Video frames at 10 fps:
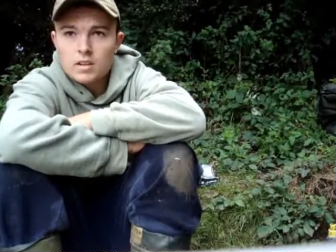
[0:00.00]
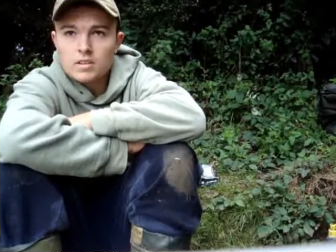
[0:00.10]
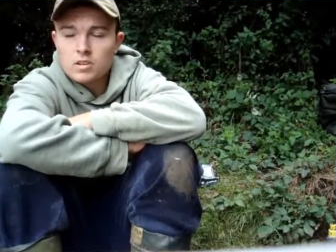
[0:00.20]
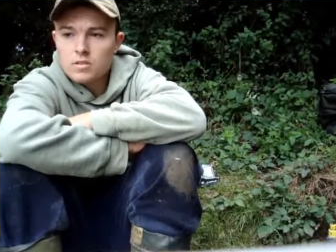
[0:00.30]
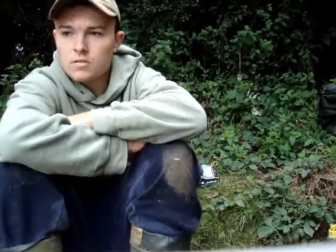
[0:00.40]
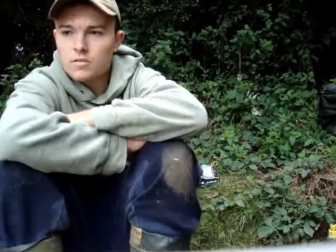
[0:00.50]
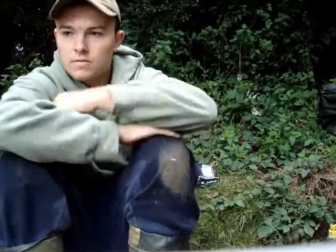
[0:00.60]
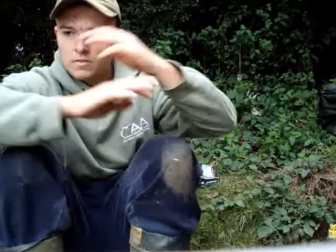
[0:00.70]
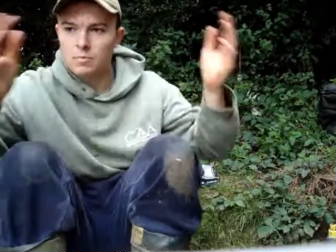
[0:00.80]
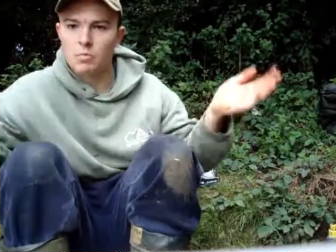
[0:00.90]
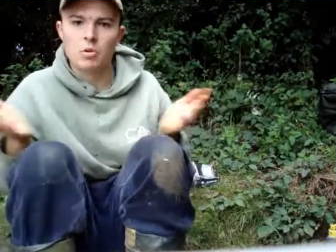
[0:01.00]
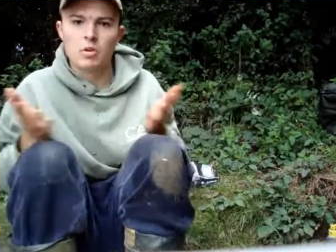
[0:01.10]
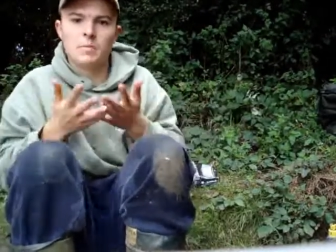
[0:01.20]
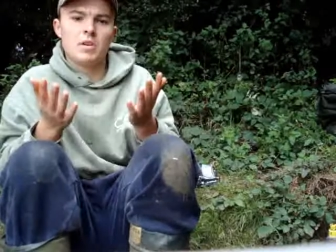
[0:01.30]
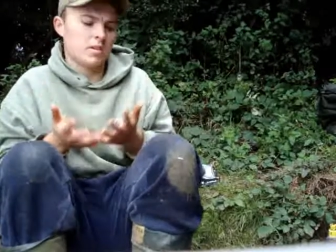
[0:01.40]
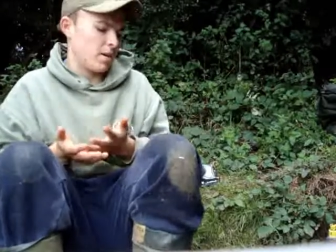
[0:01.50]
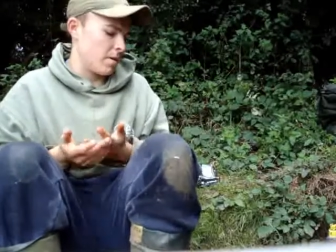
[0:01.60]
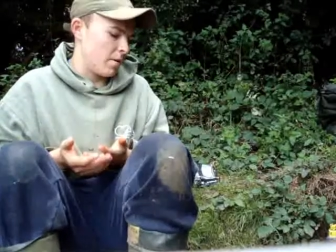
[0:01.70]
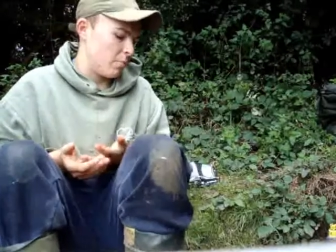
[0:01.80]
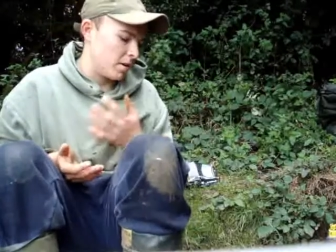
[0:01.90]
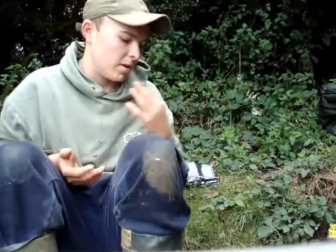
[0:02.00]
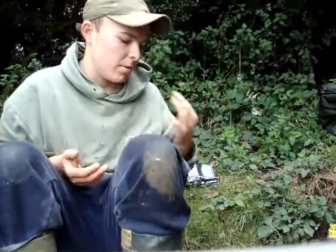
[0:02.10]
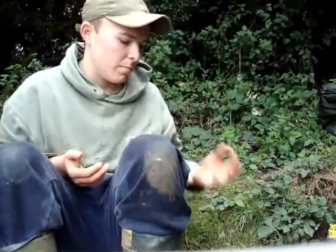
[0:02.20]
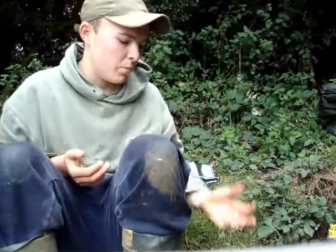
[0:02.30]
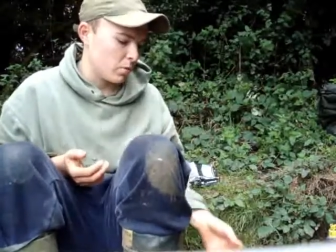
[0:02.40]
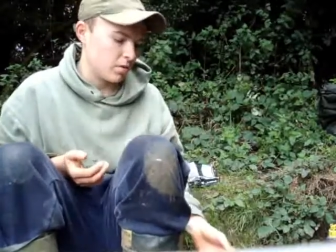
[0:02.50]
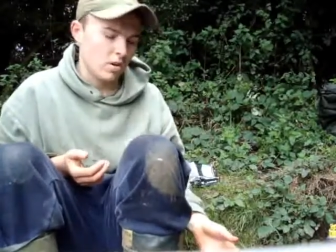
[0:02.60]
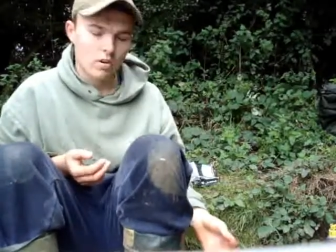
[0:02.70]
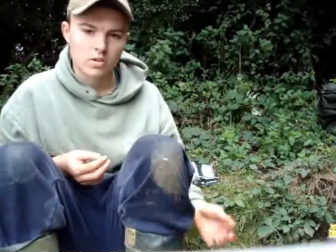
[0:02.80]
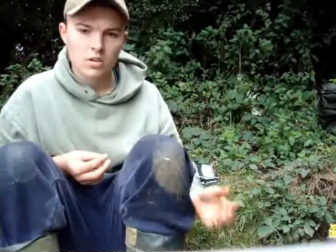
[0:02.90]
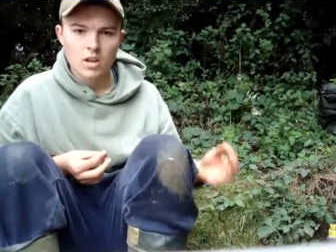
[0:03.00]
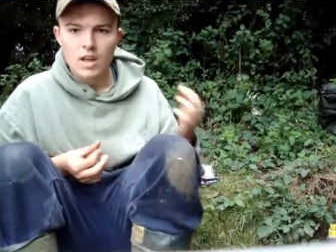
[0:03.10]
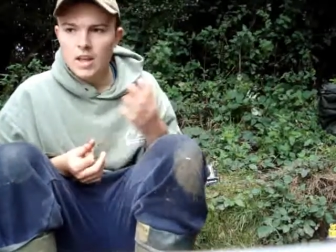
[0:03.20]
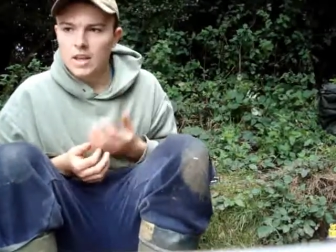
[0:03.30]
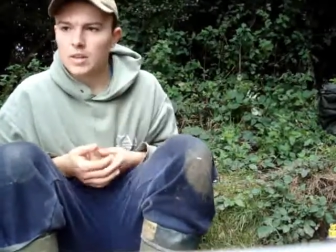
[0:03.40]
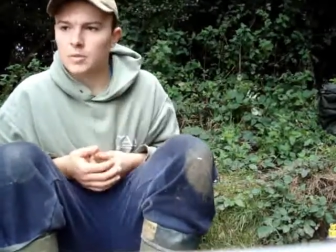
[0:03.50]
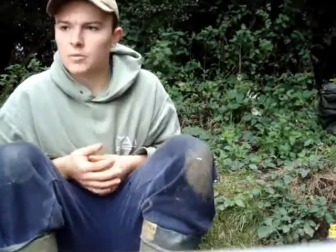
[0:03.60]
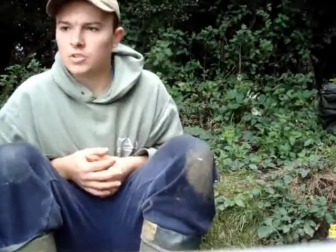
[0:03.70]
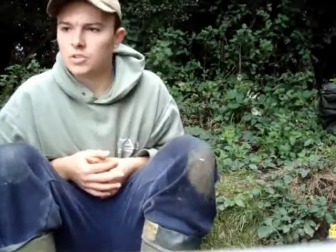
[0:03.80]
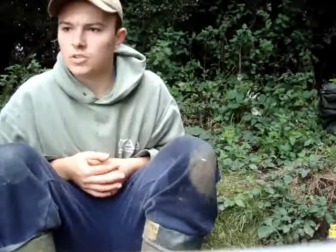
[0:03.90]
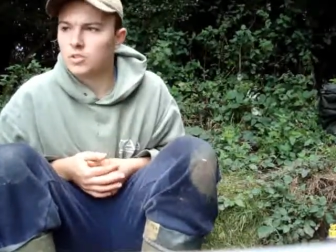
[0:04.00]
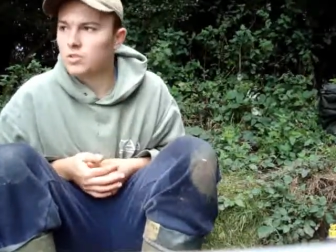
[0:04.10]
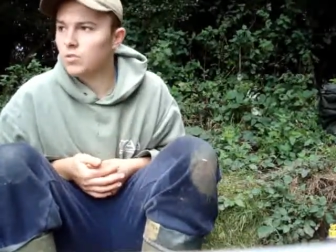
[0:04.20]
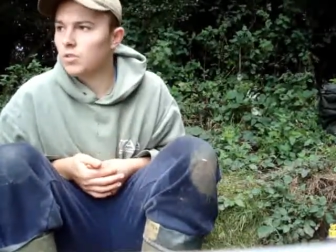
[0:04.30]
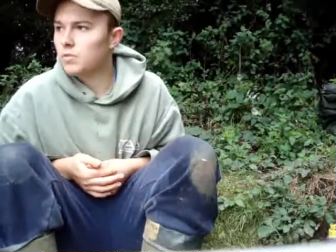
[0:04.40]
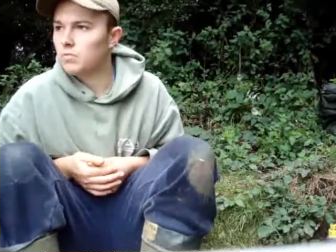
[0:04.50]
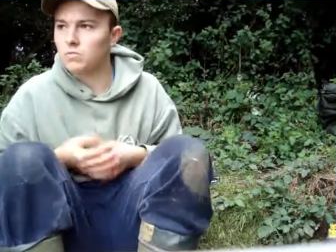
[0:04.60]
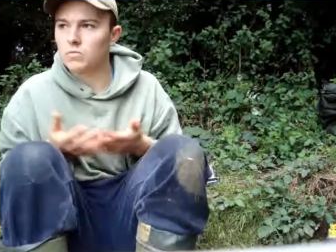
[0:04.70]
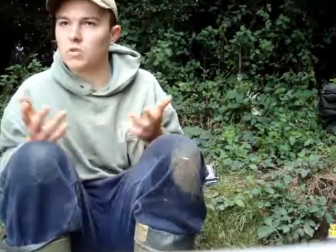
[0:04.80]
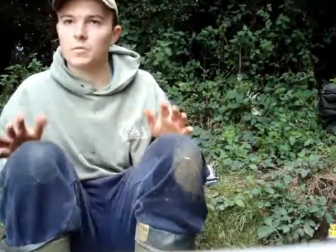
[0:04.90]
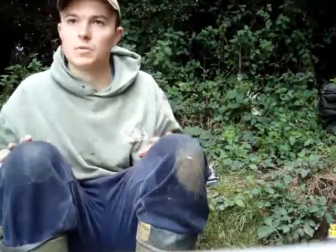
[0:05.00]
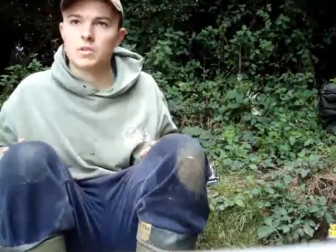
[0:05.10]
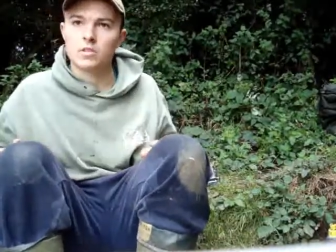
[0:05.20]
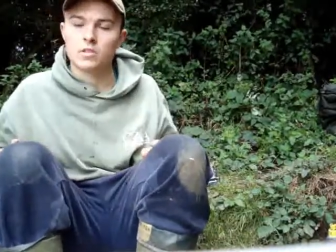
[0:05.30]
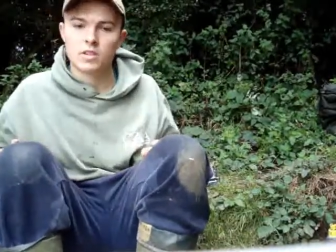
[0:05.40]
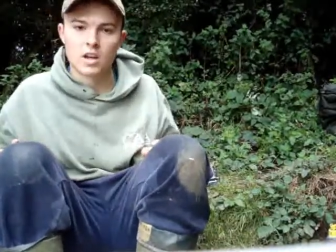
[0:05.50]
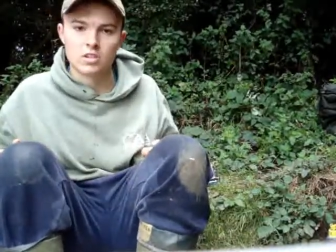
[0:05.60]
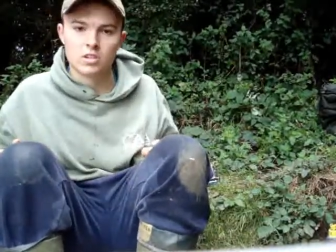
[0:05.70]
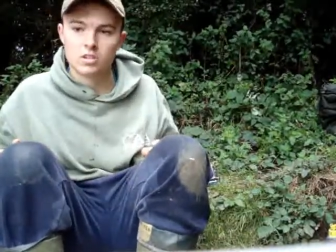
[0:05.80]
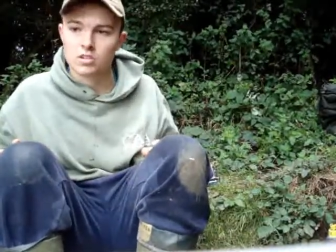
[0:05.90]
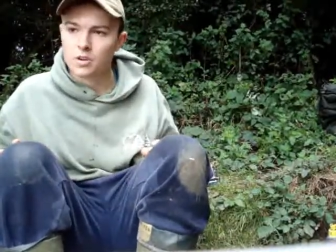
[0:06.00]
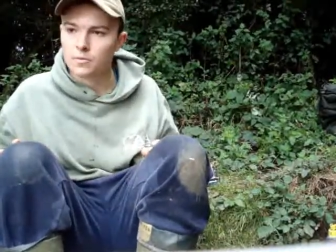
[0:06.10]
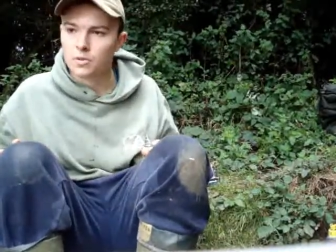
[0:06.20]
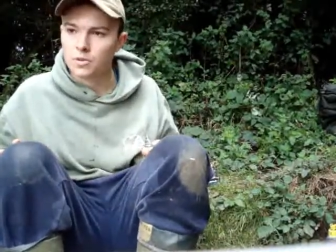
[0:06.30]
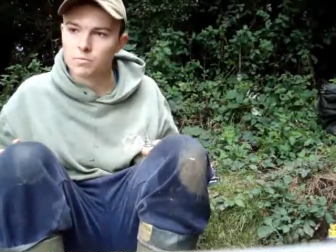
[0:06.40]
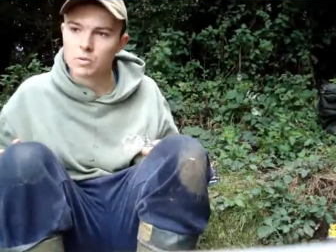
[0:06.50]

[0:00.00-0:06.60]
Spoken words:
So the ballie picks up that liquid, the hook's hard, and the fish just adore it, what I've been catching so far